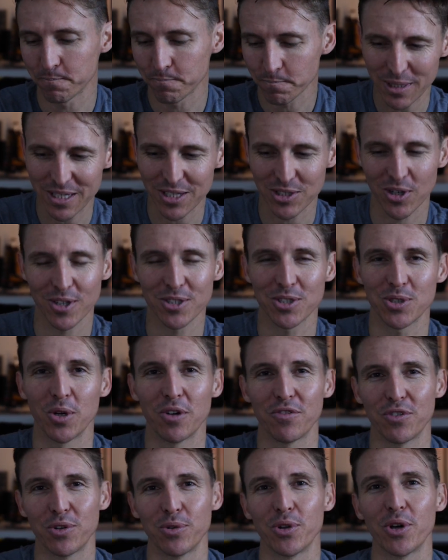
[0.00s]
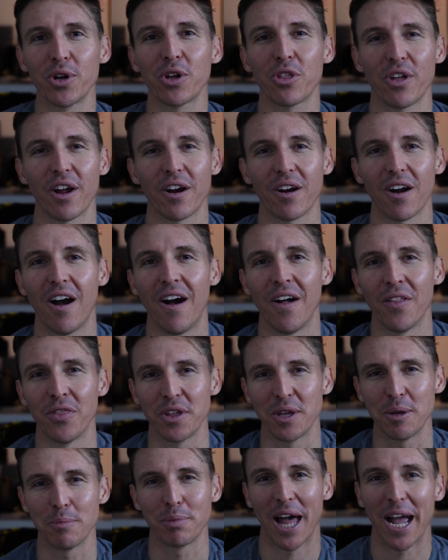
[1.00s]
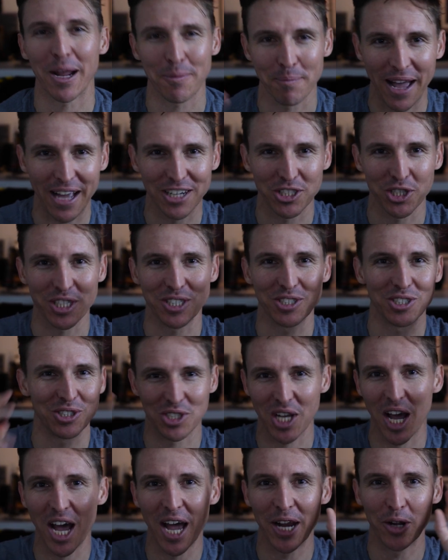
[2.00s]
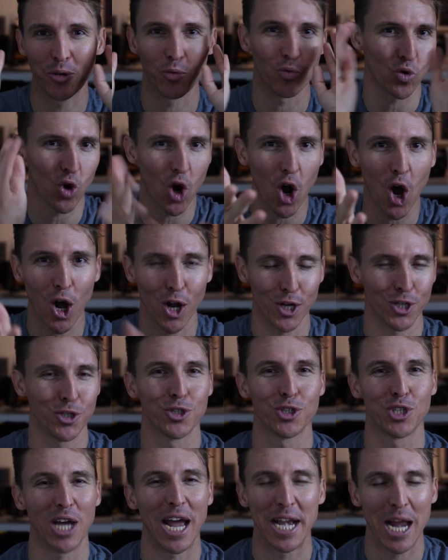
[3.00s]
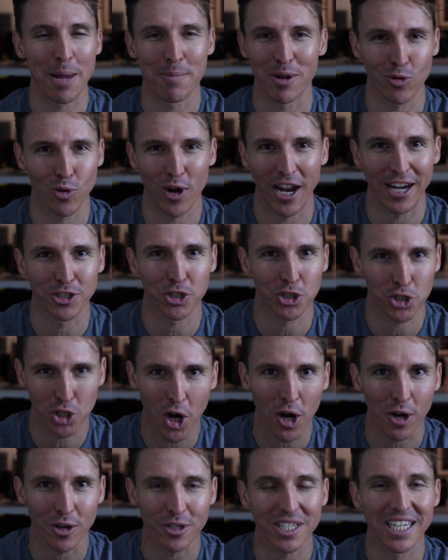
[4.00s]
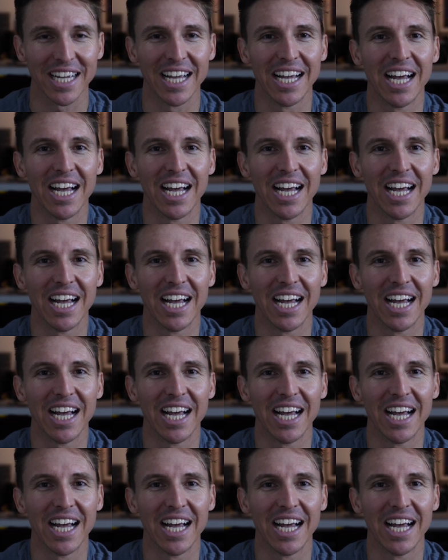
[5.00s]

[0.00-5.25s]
Because also if you look there on the Blackmagic Design Raw Dynamic Range chart,